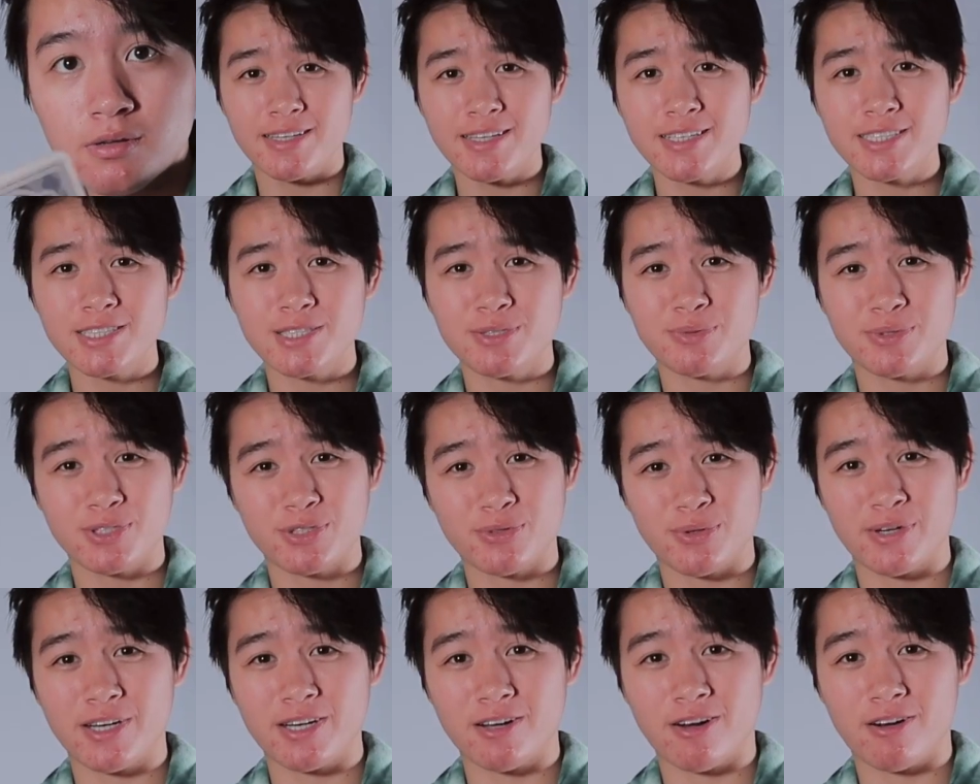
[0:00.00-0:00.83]
This was
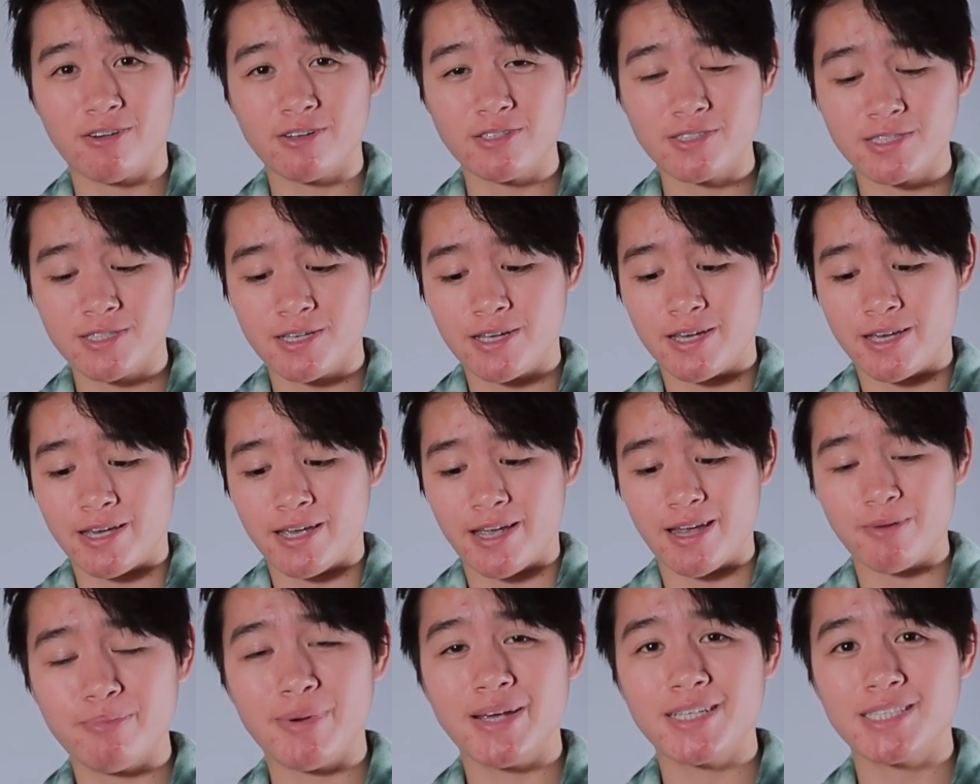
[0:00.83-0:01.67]
$20,
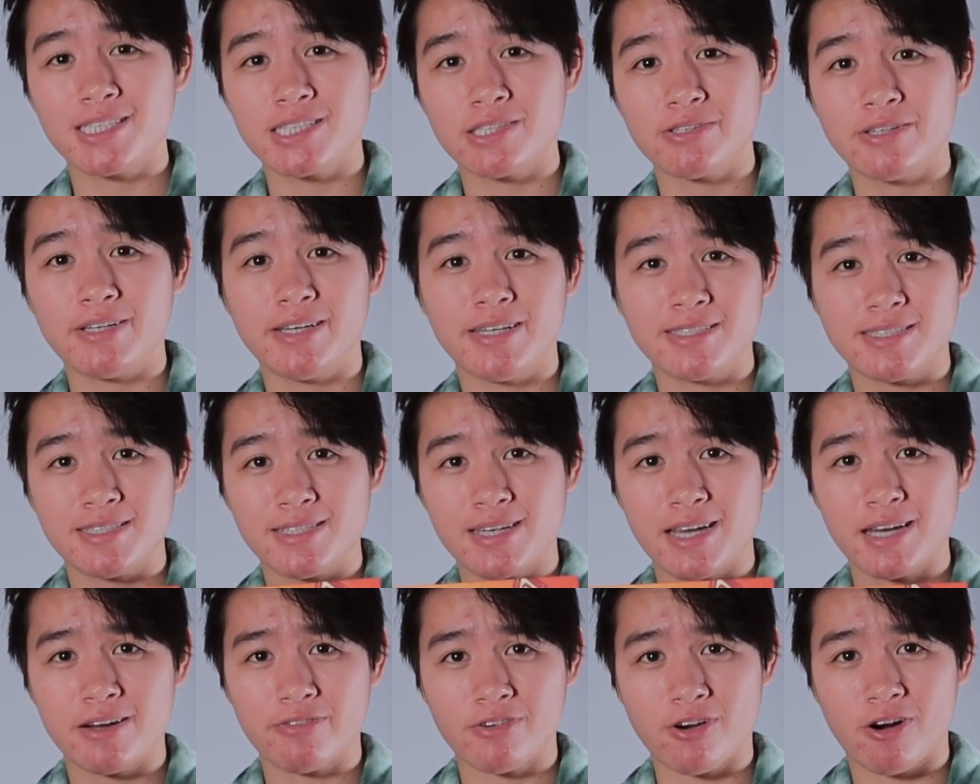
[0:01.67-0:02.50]
and basically it's a
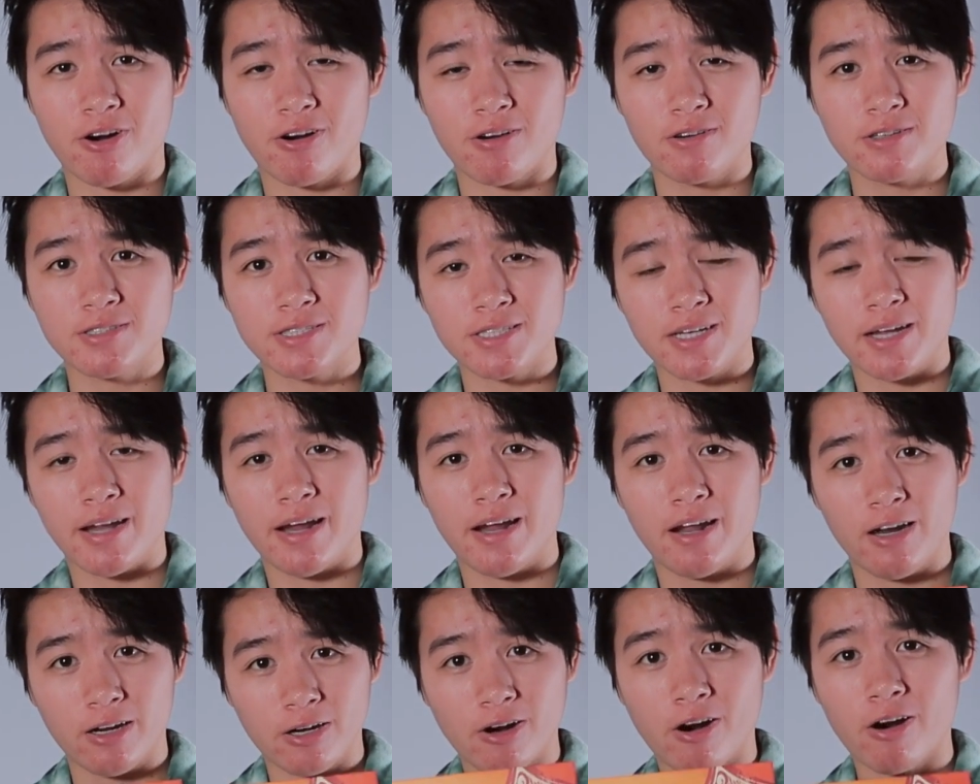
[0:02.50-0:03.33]
deck of cards
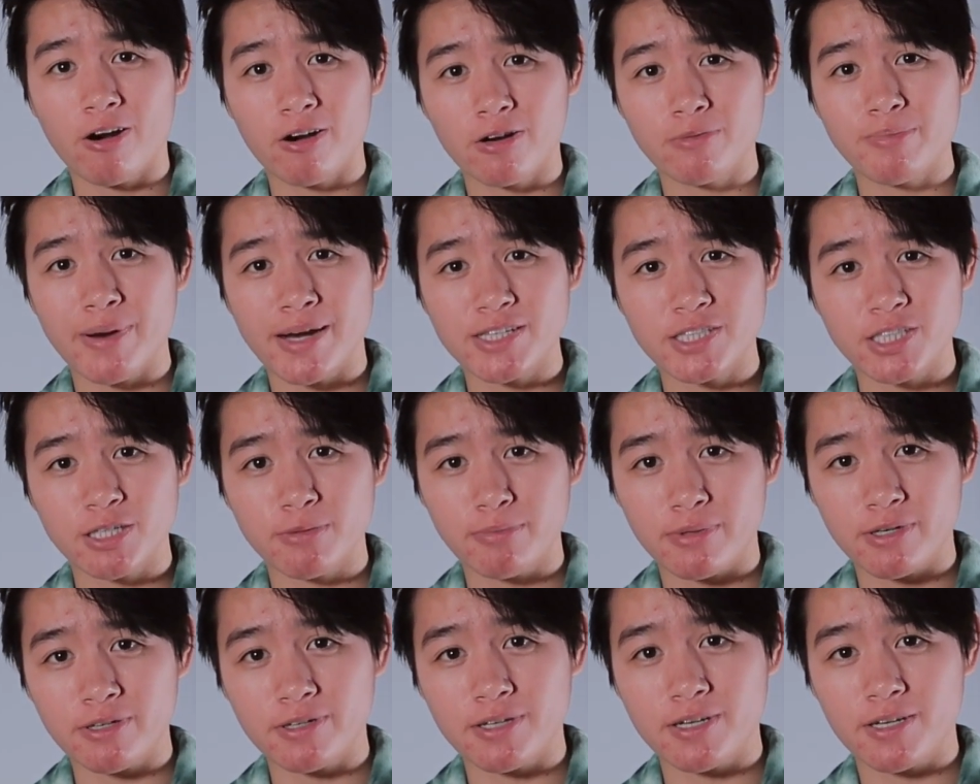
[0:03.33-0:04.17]
and a card magic
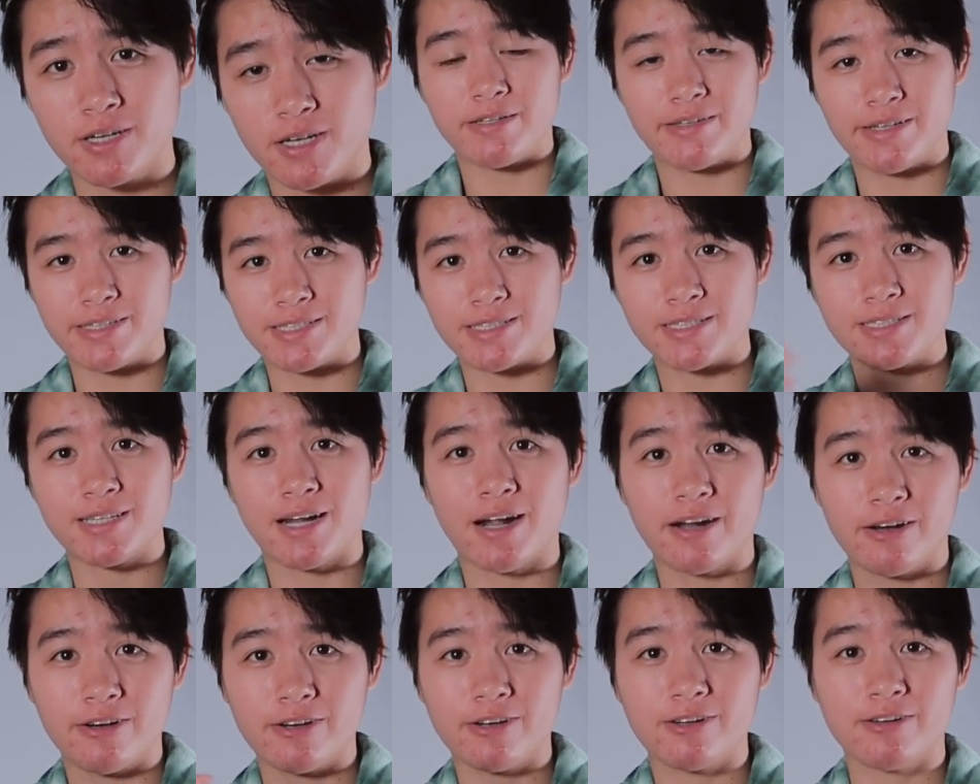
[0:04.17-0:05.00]
book. This
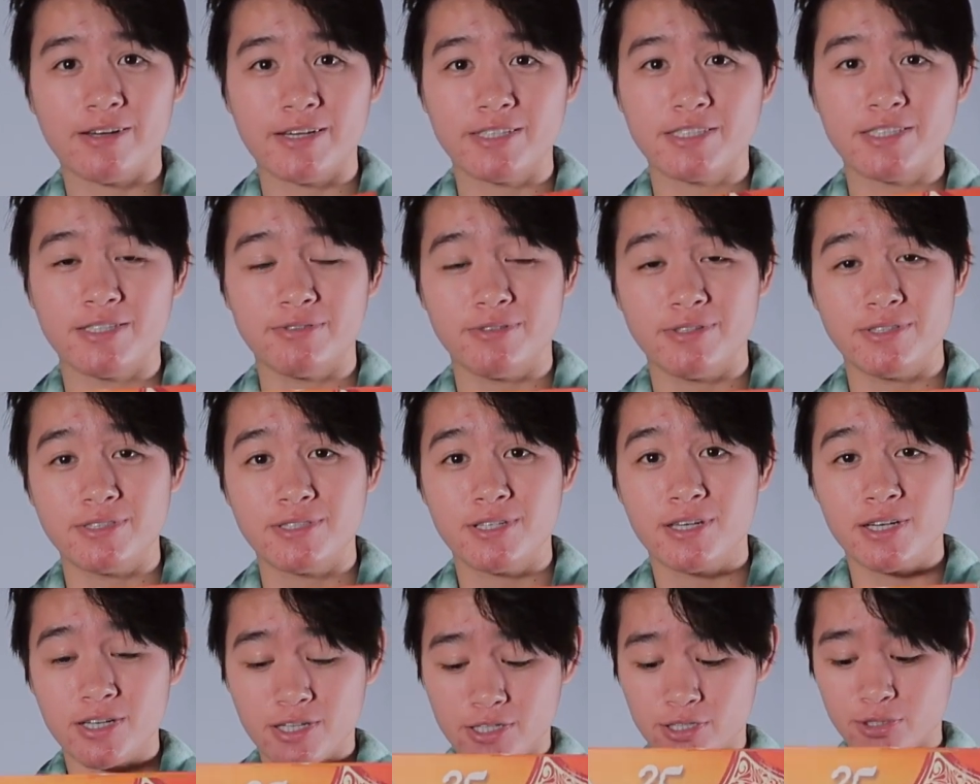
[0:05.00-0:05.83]
entire collection
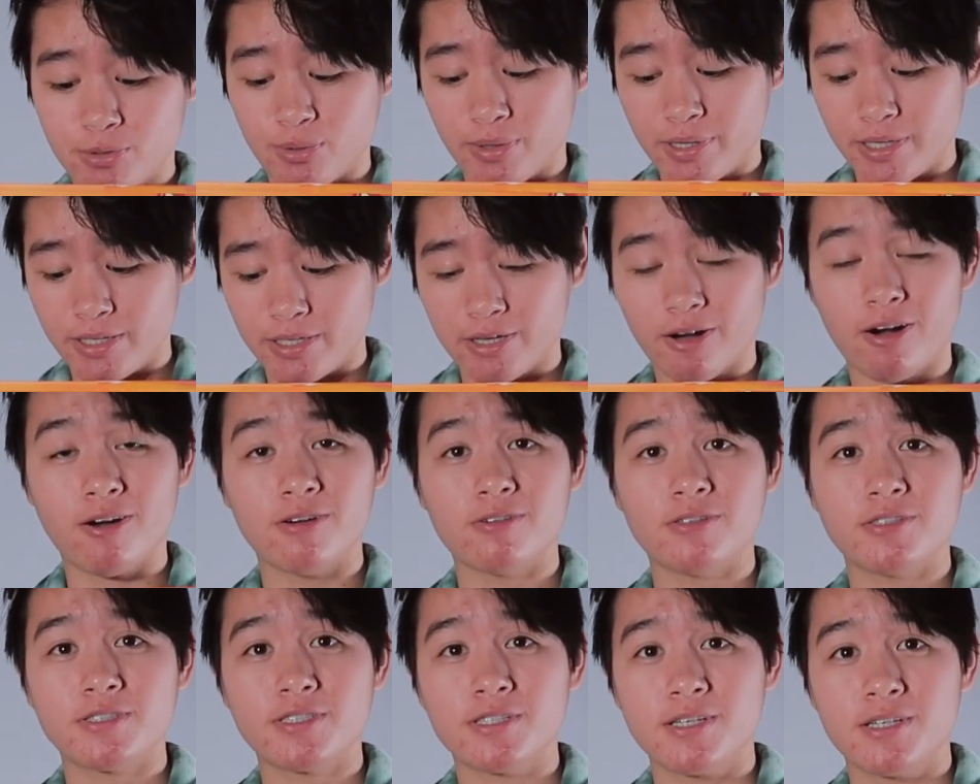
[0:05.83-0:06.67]
was
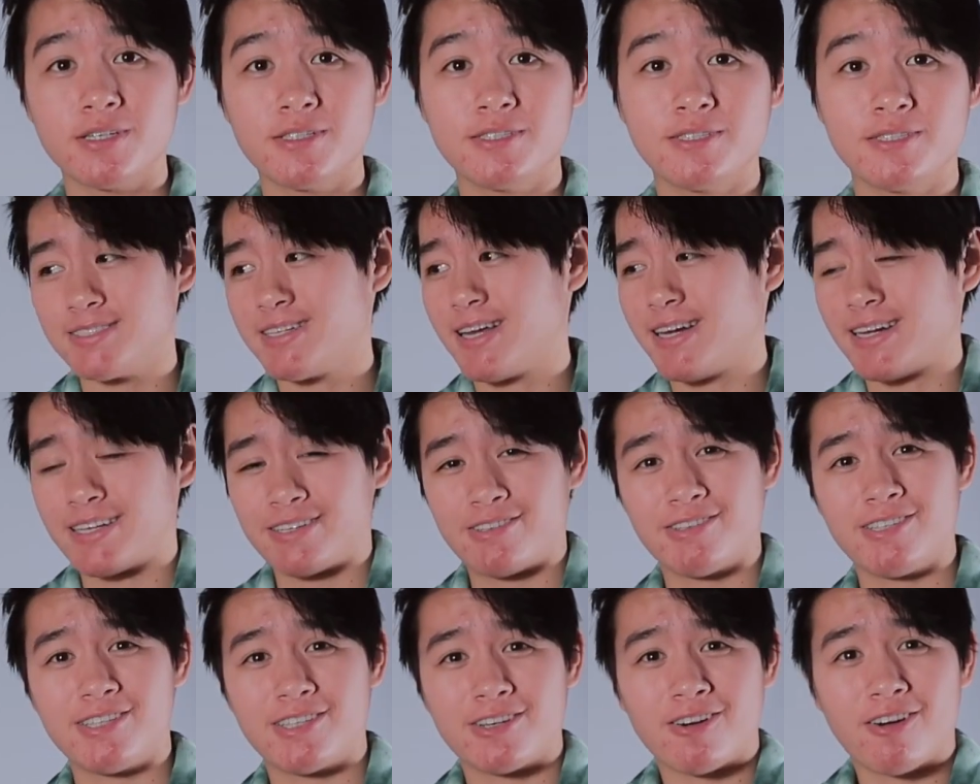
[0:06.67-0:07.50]
$20
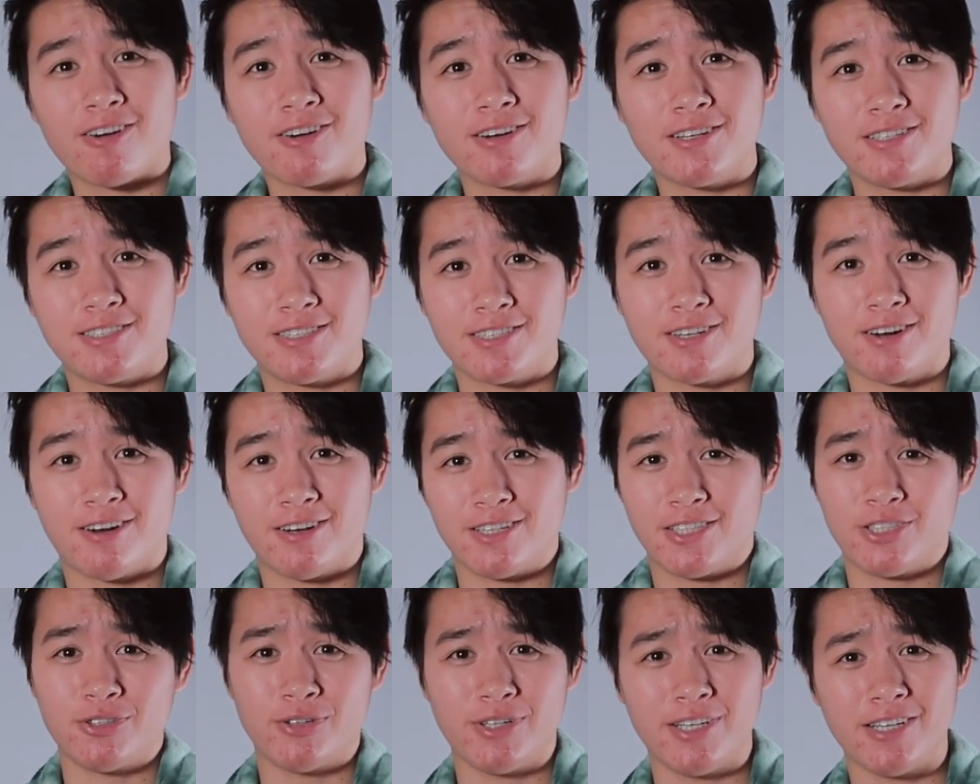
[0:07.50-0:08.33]
Technically, the cards
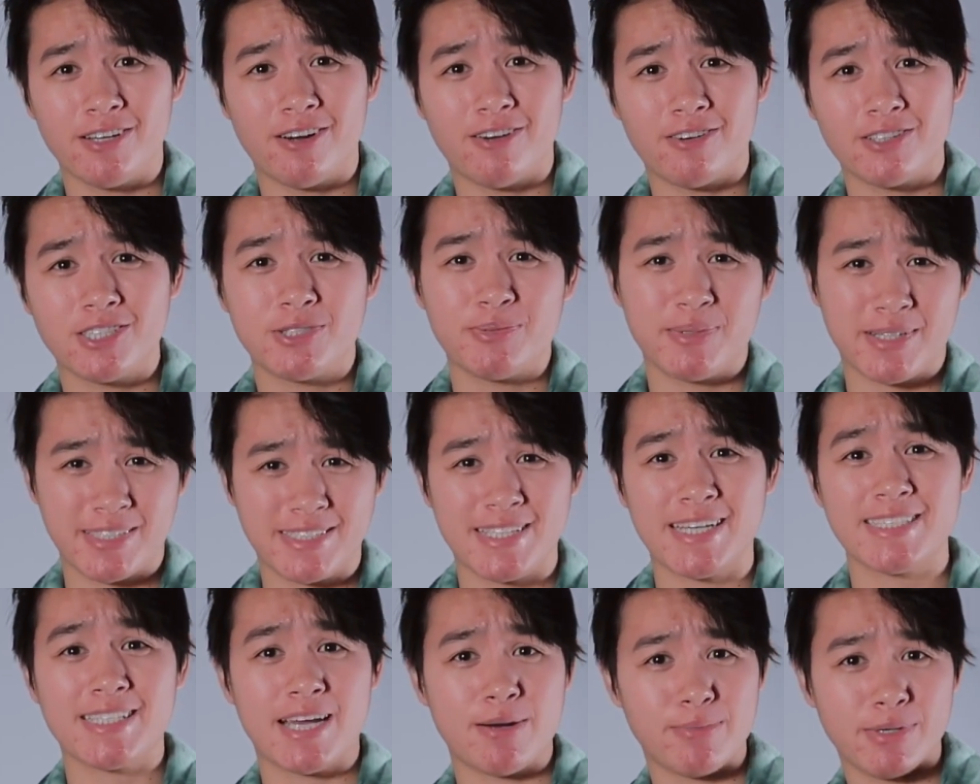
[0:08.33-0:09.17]
cost $20 because
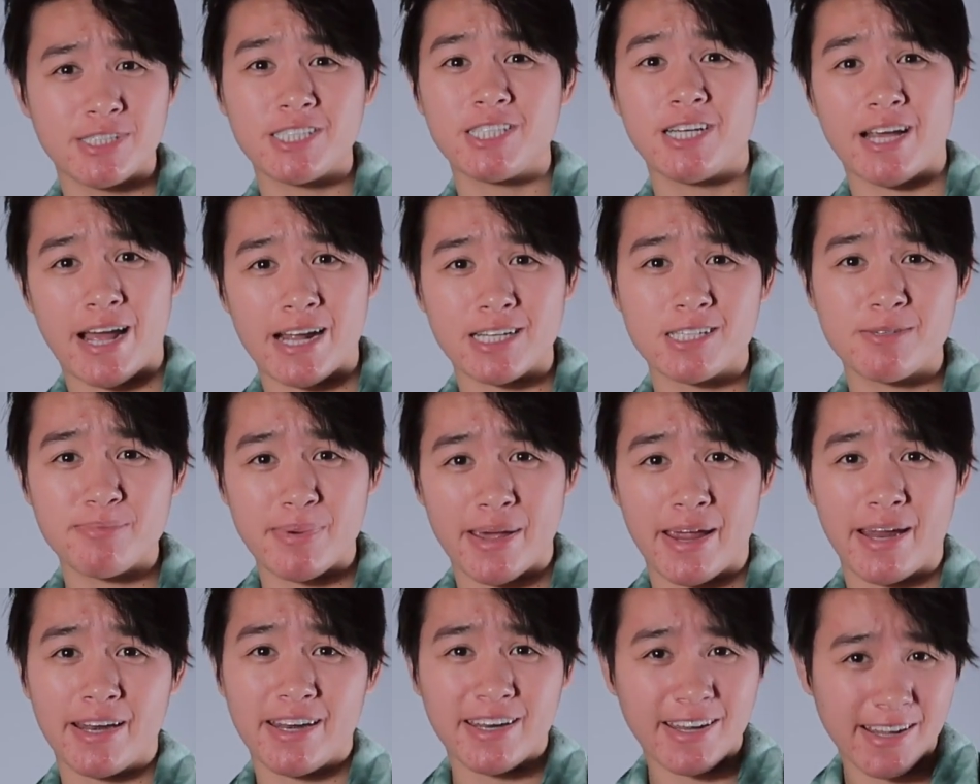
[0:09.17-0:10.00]
that's how much you had to
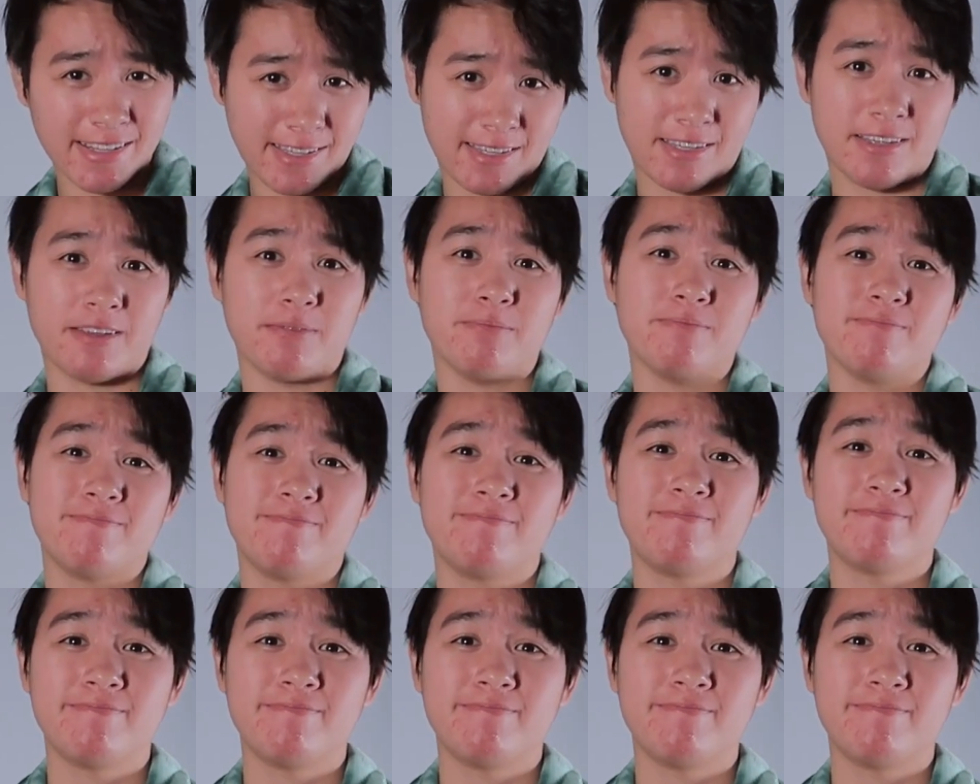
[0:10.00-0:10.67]
pay to get them.